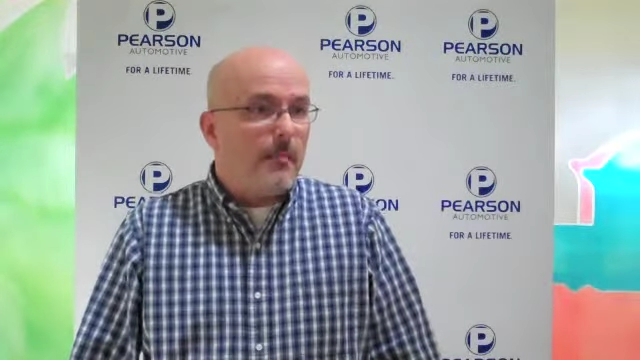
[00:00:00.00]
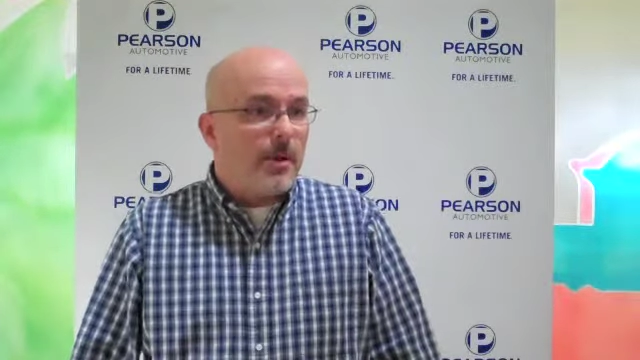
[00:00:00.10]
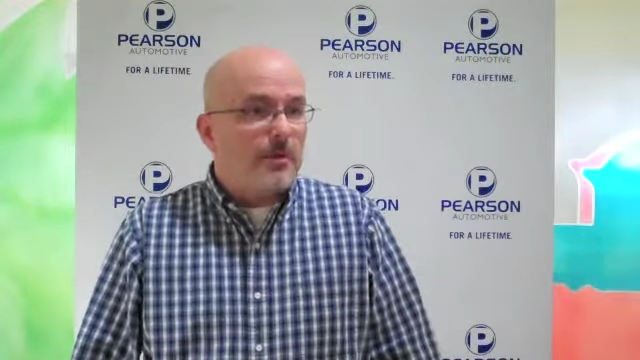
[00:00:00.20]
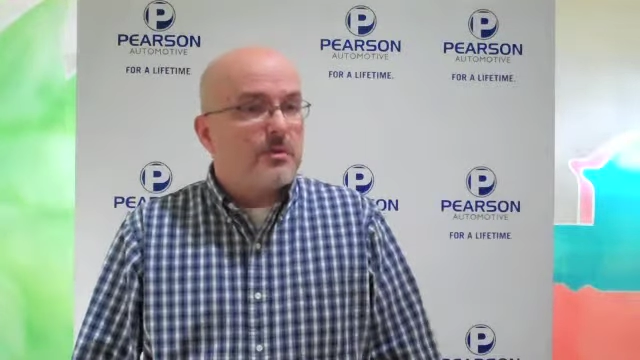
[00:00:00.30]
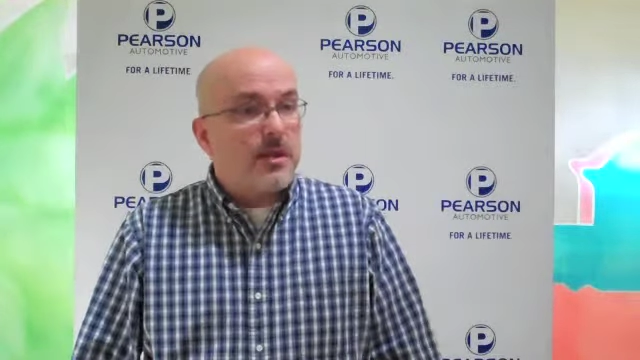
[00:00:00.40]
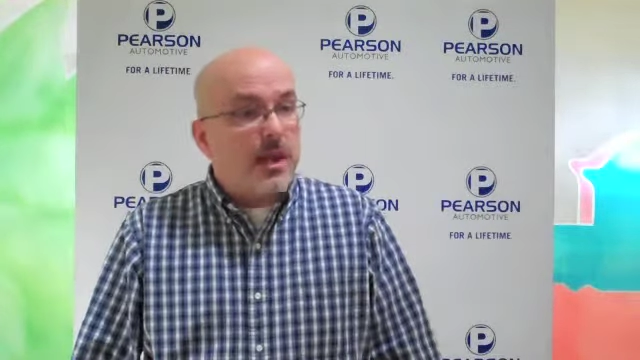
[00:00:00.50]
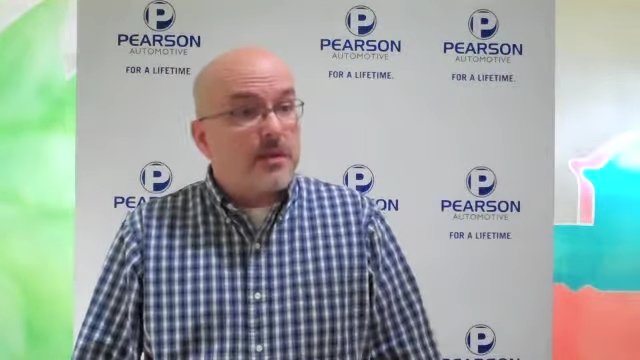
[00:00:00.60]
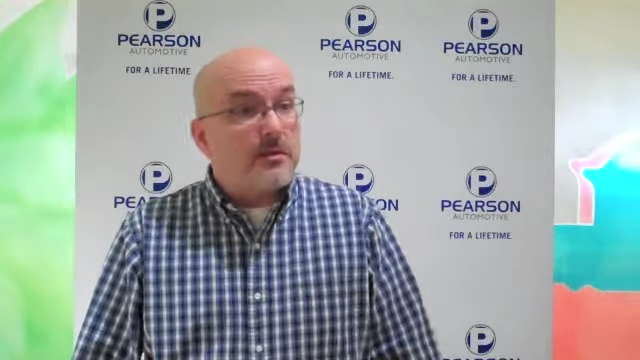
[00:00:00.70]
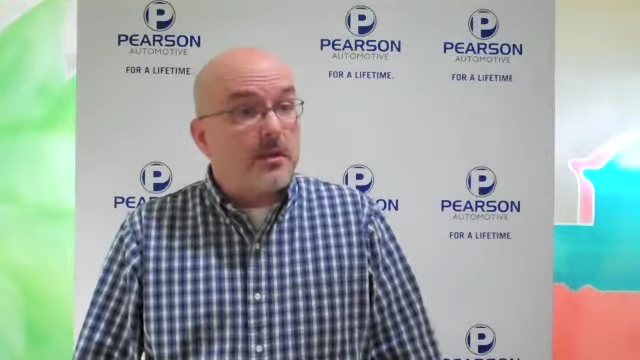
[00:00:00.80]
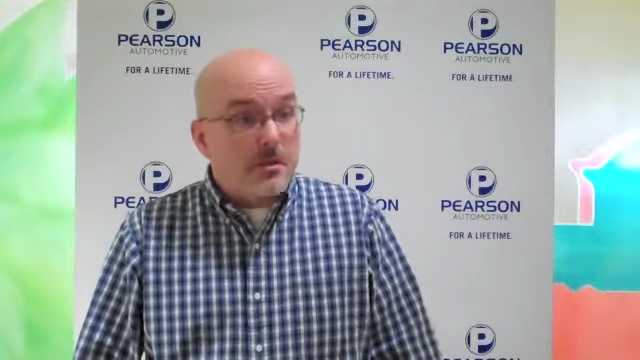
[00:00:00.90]
Pearson
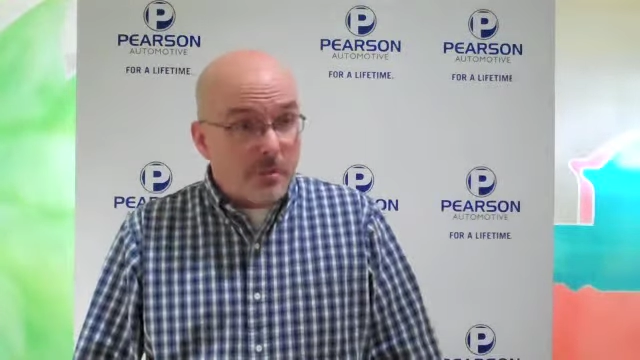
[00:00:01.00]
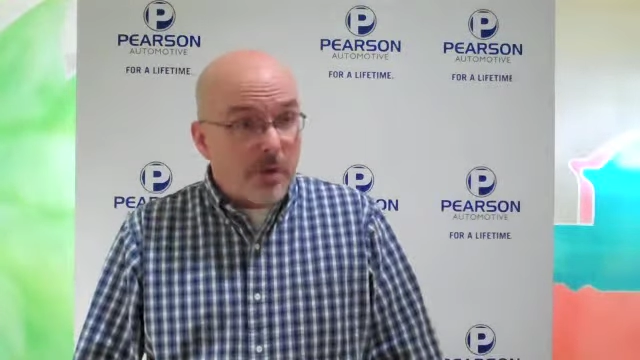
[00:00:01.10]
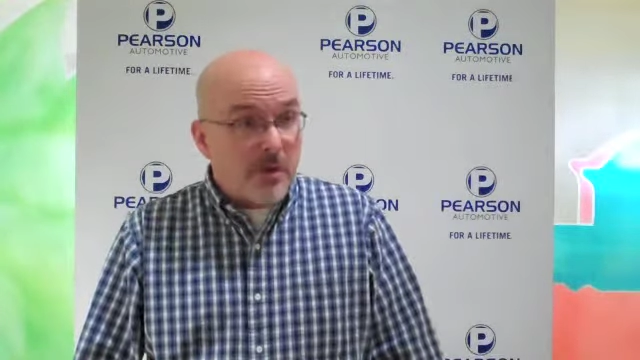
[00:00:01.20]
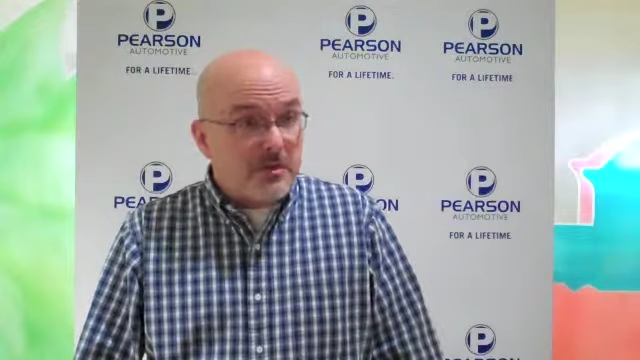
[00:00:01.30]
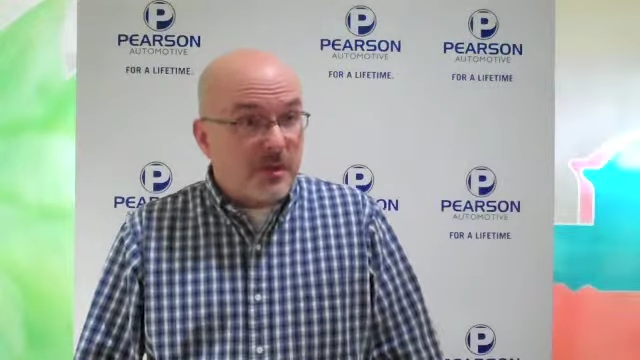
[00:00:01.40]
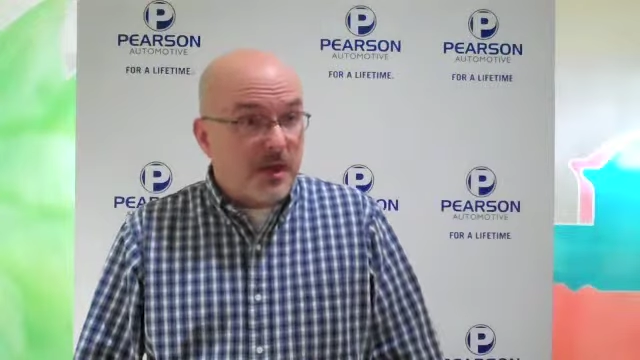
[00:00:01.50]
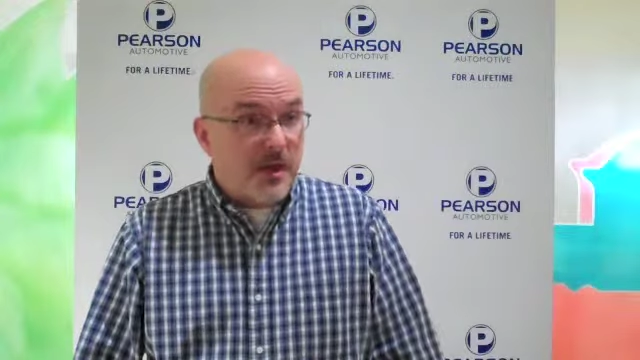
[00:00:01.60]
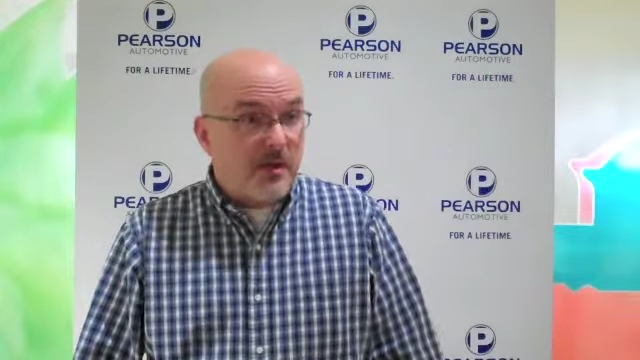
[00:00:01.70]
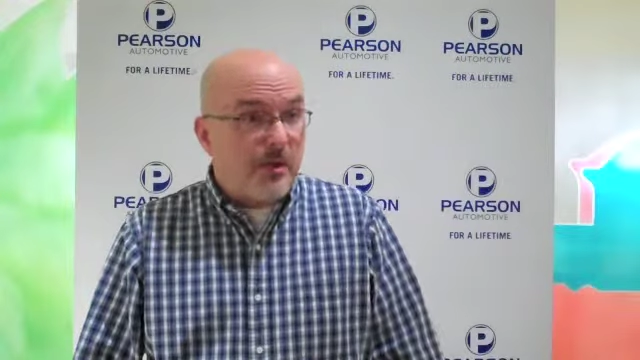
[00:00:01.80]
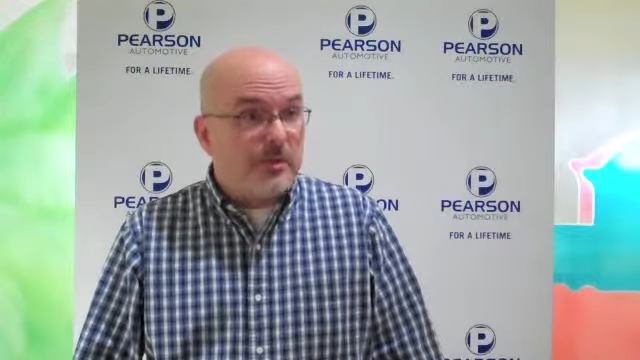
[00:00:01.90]
has an express
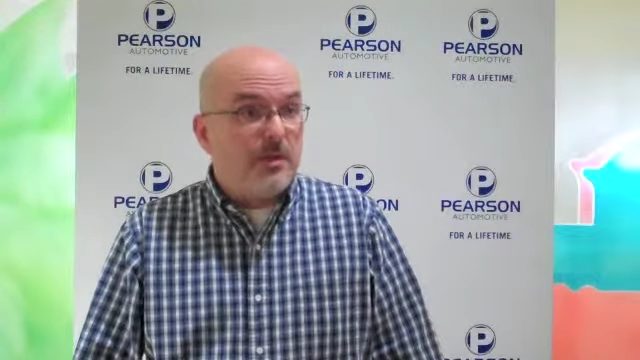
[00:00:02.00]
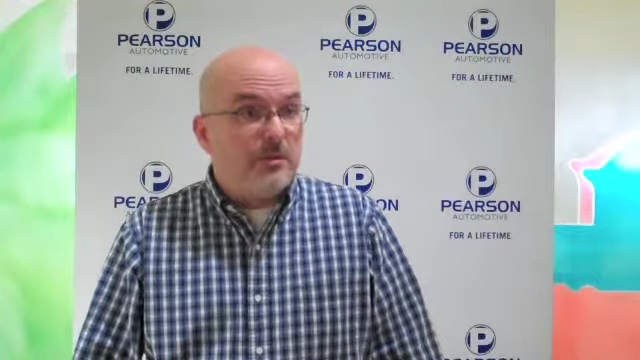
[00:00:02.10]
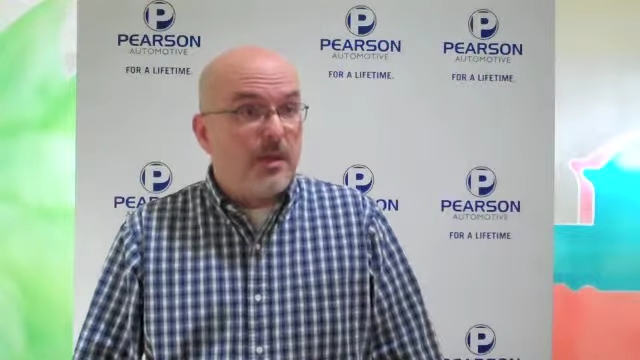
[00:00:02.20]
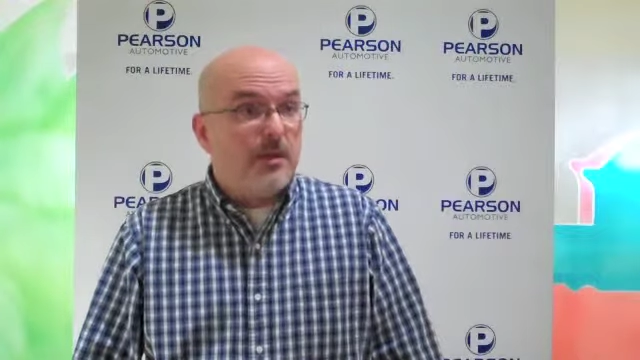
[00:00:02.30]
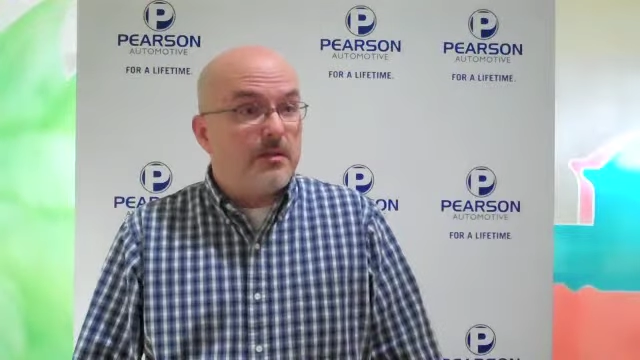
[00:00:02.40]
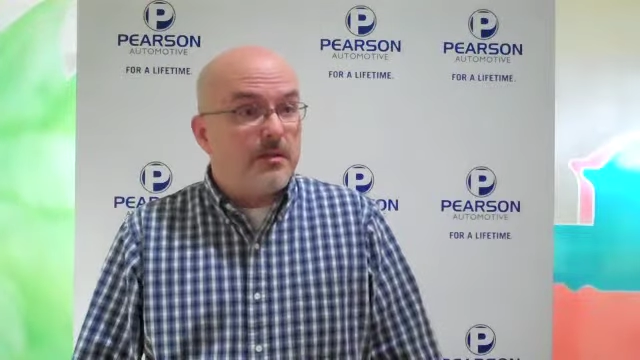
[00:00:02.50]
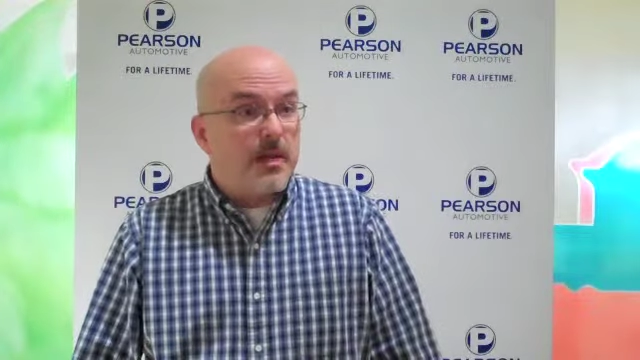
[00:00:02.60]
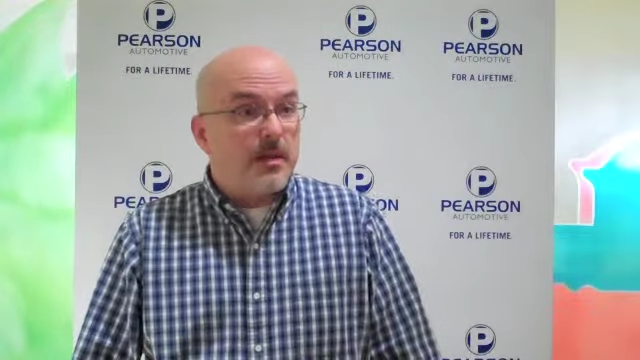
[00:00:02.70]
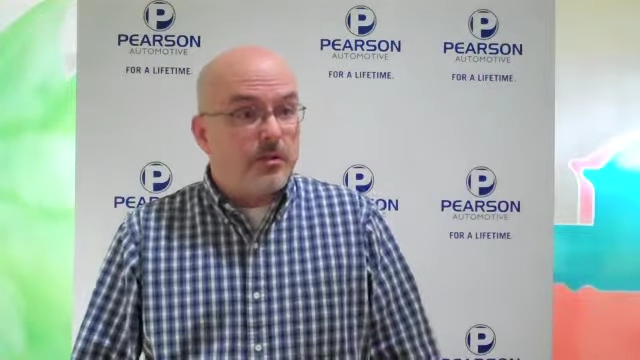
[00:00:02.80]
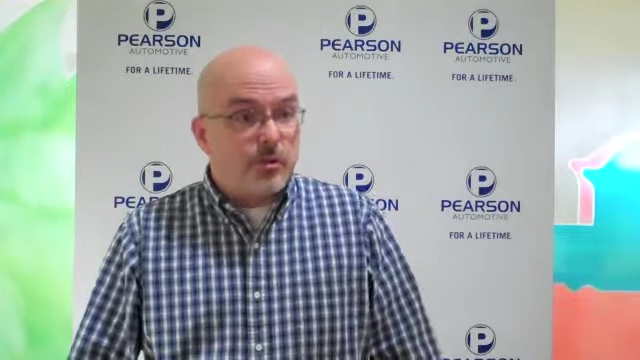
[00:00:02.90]
lane, which to me is a
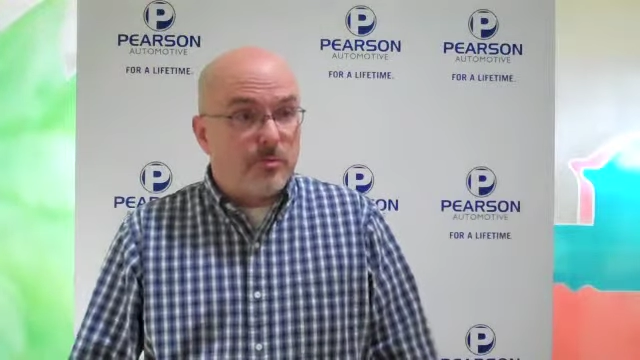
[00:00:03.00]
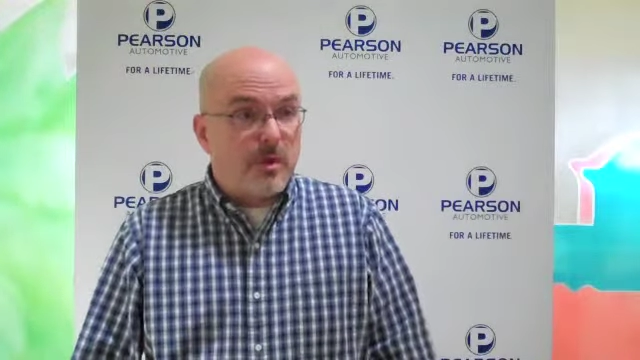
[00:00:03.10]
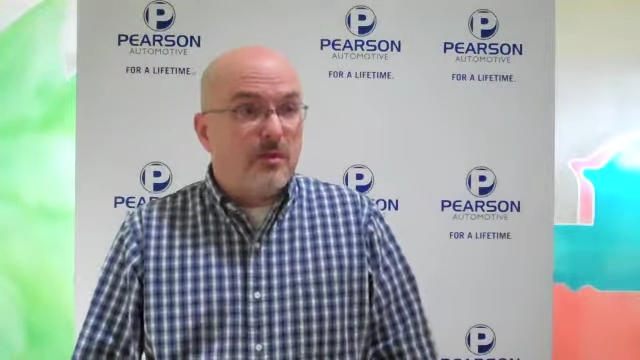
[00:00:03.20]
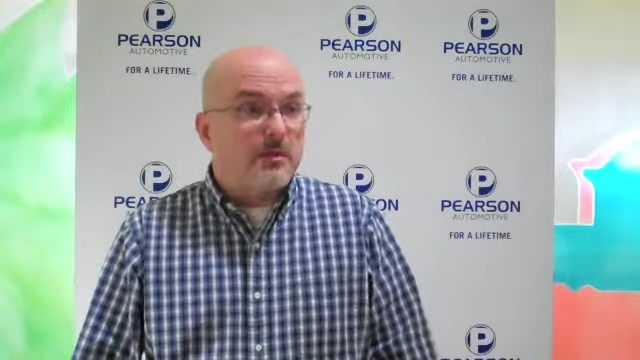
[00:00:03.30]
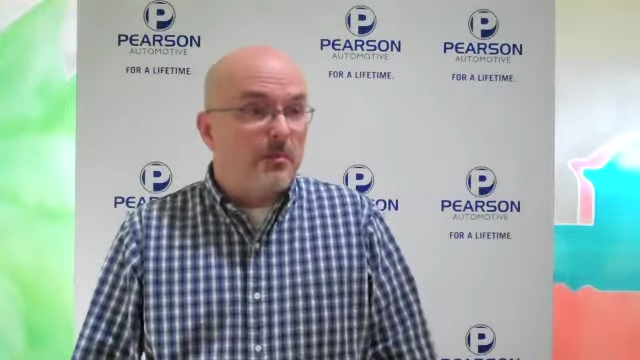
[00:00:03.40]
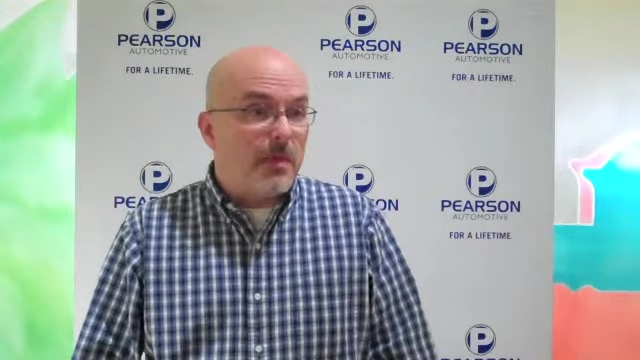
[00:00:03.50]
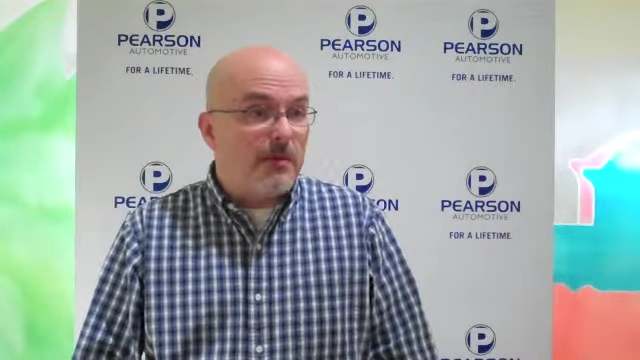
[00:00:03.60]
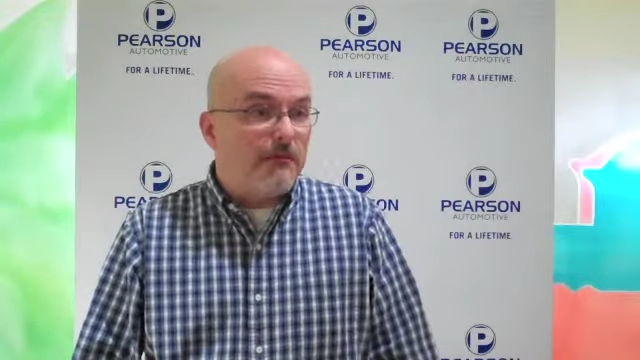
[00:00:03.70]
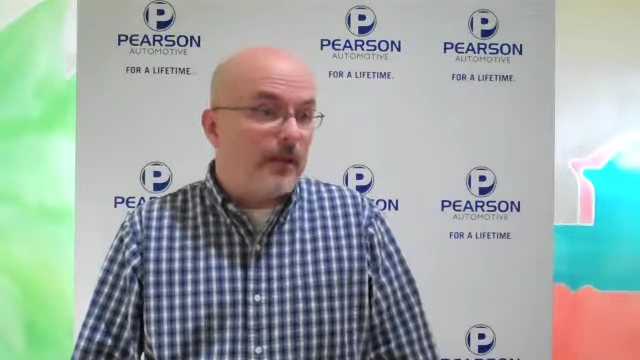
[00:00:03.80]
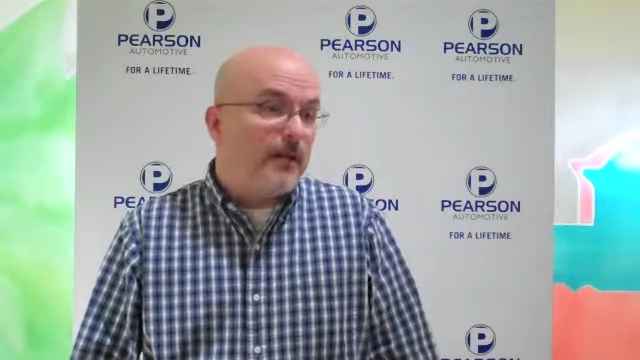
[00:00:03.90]
tremendous
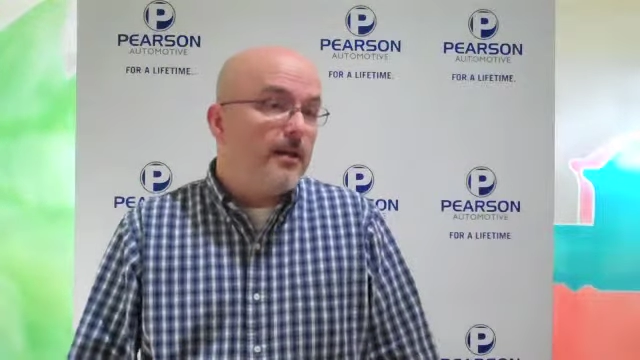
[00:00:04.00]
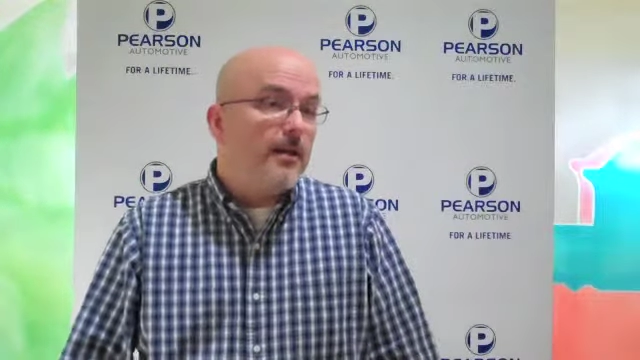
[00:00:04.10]
benefit